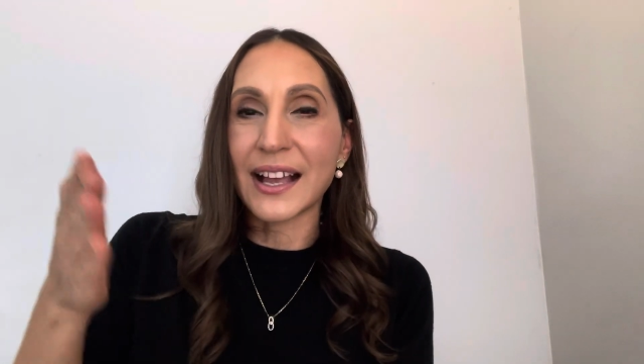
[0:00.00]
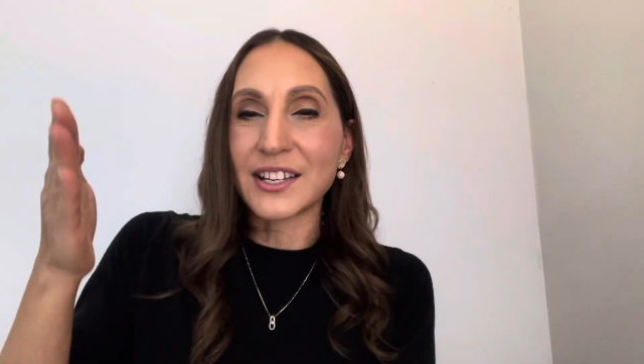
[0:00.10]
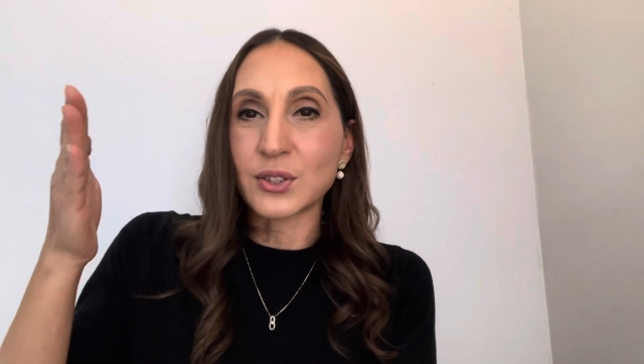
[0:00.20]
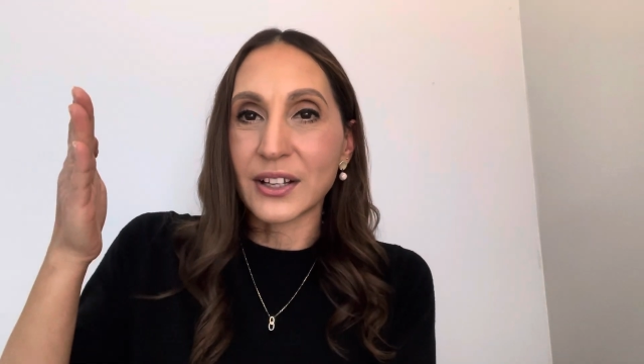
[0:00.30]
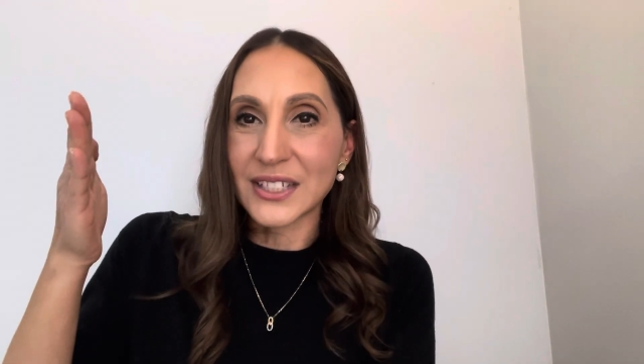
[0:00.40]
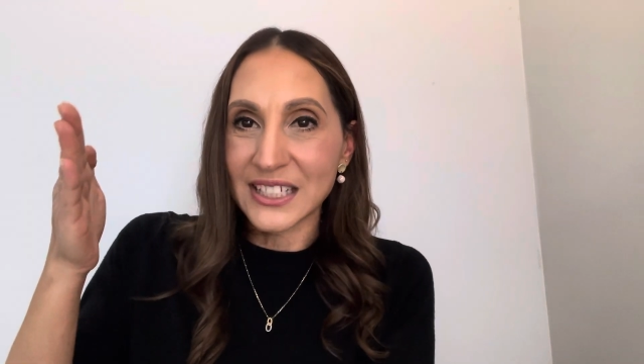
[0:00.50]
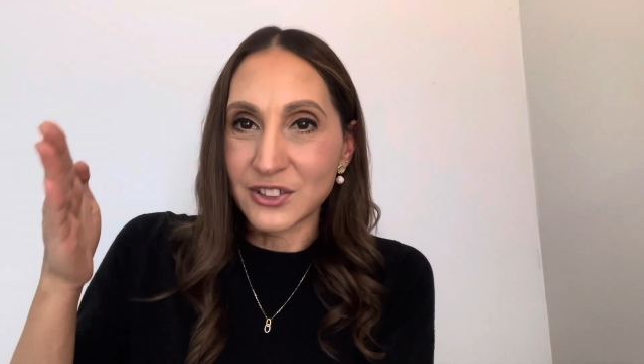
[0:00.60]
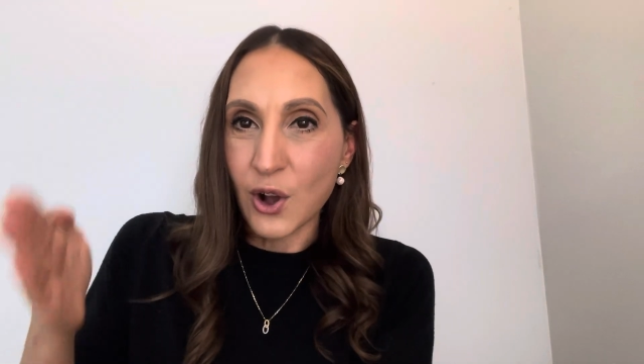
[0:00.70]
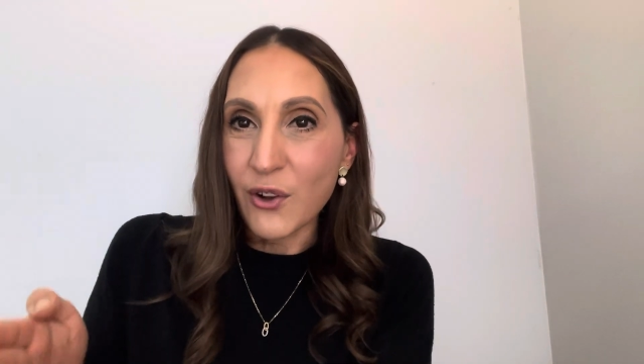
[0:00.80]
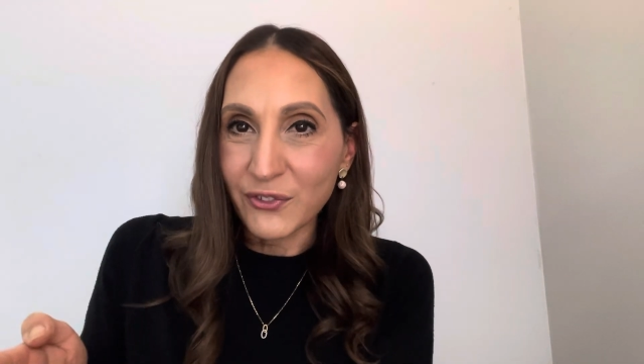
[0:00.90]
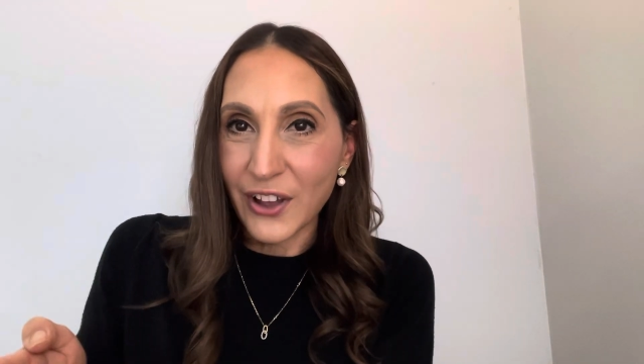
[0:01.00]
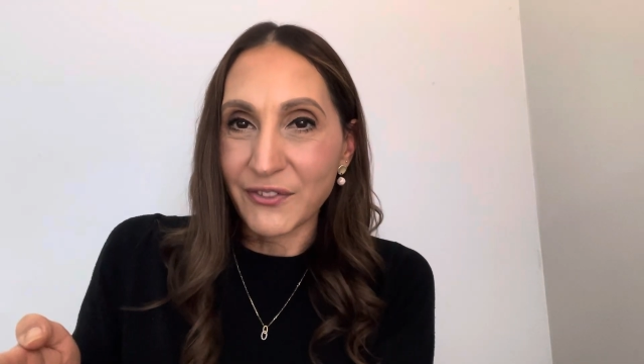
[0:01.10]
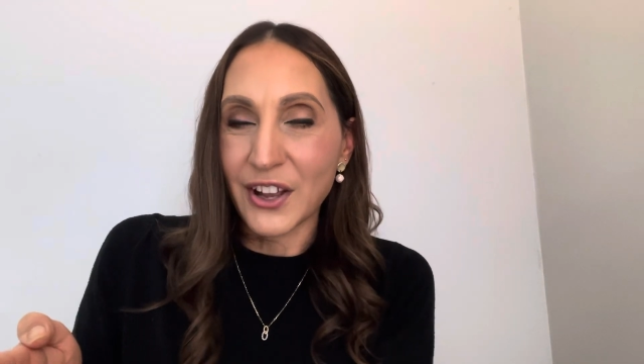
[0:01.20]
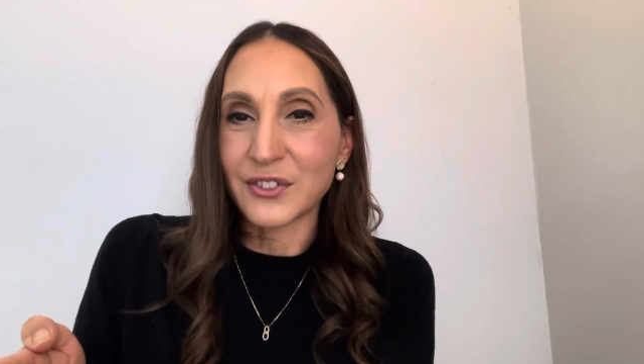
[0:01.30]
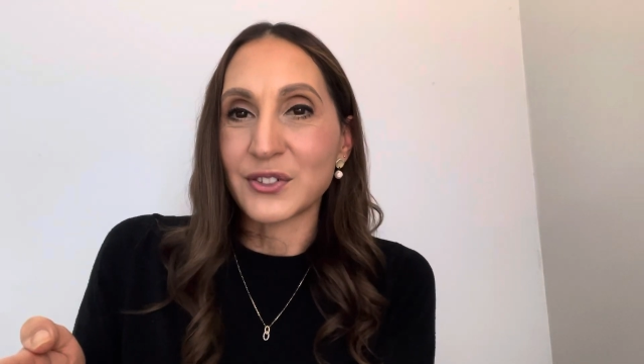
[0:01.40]
until I ticked off
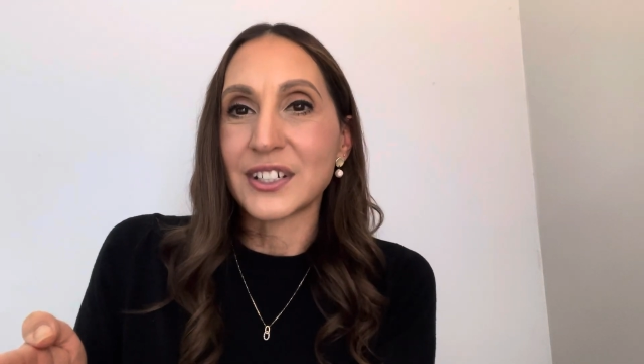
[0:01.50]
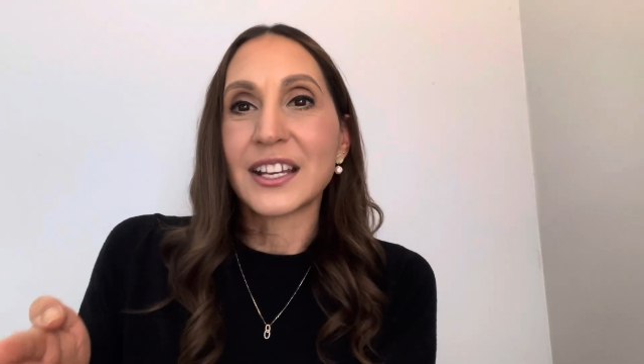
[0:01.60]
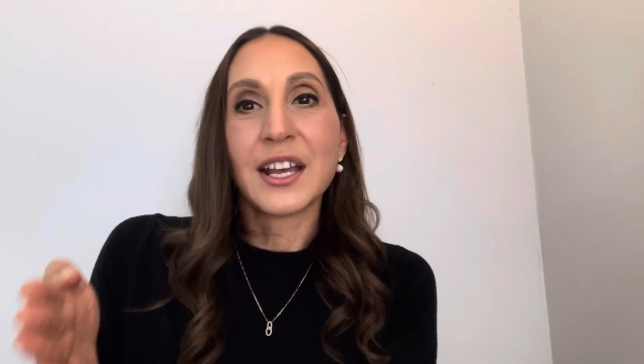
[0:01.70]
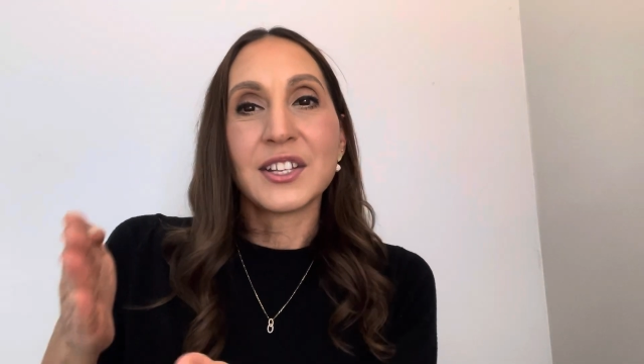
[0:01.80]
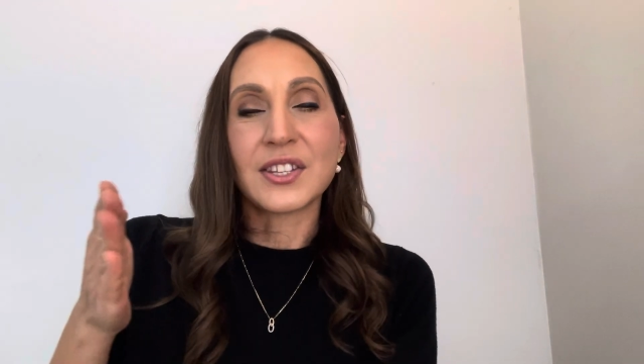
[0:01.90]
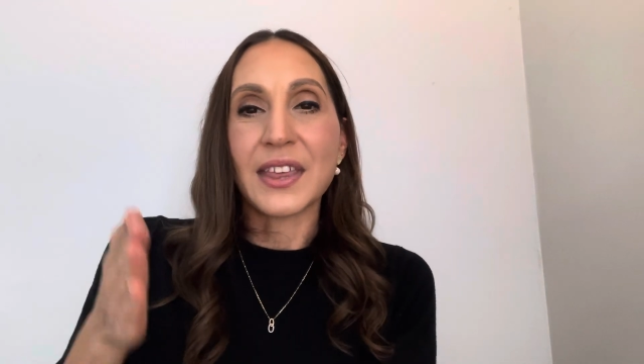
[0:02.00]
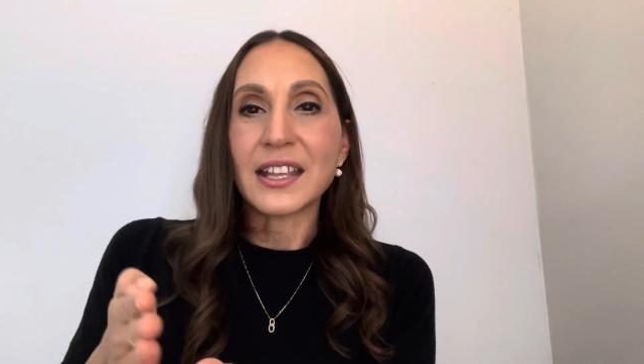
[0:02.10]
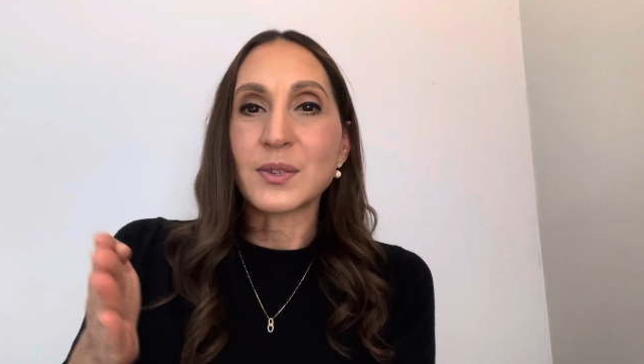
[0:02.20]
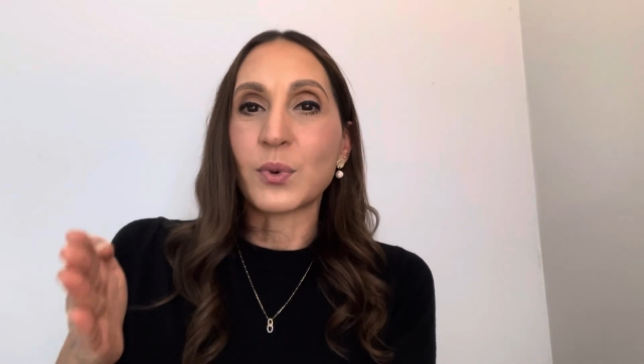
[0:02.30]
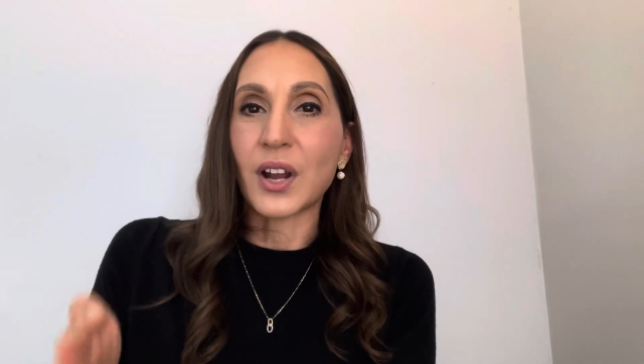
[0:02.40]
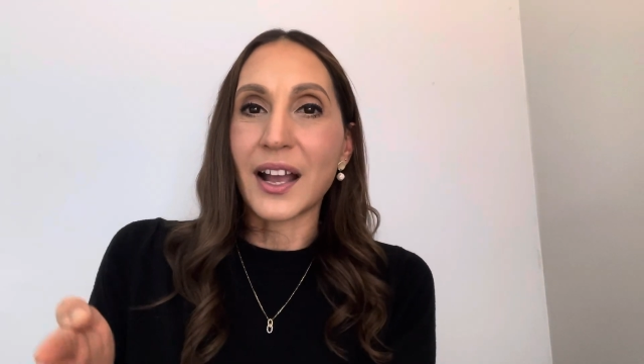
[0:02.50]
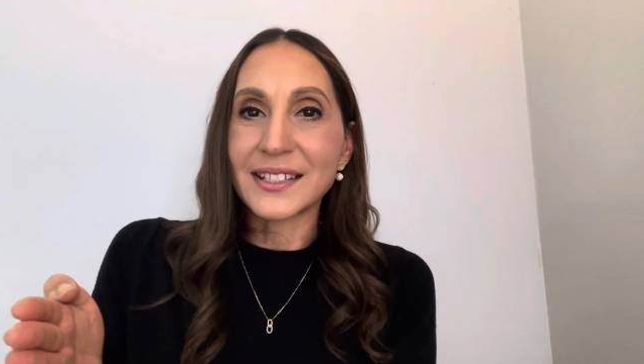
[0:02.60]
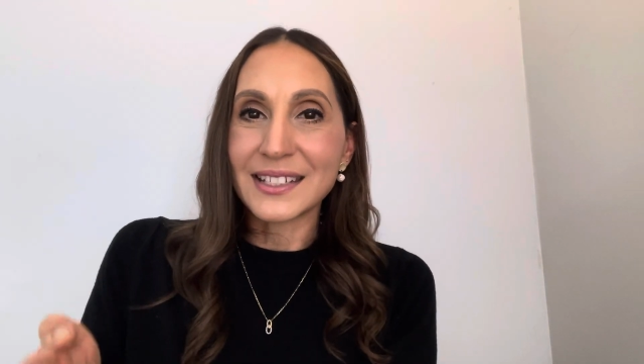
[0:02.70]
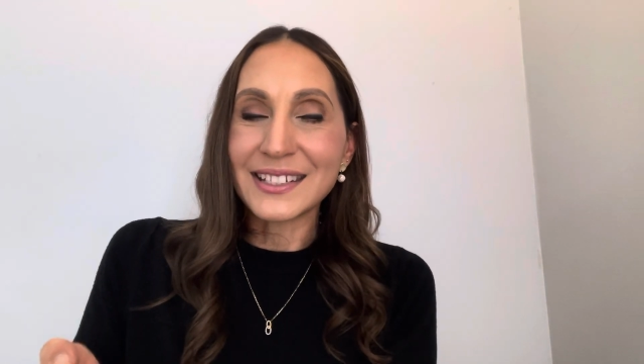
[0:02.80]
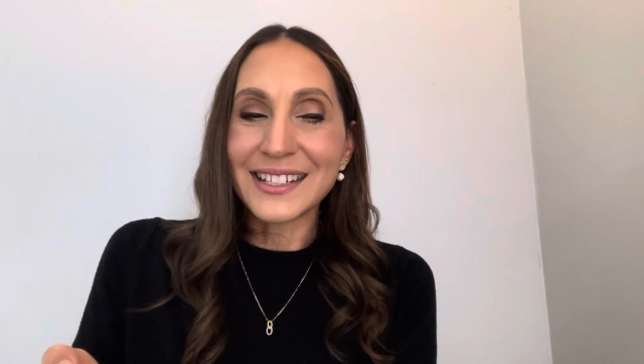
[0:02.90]
500. So that's what I
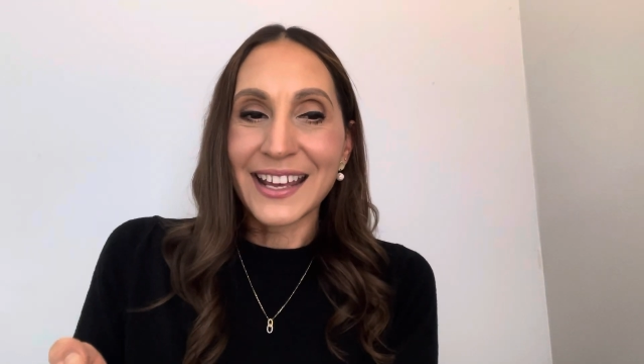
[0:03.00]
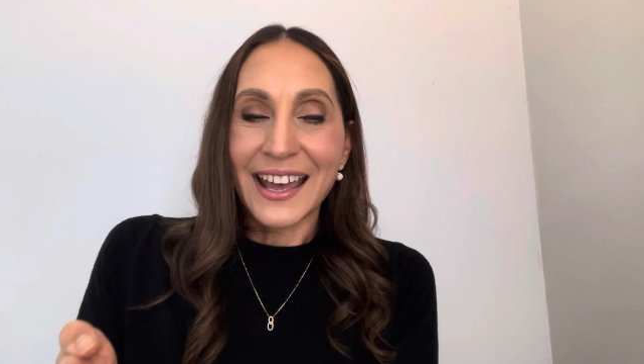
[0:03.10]
did.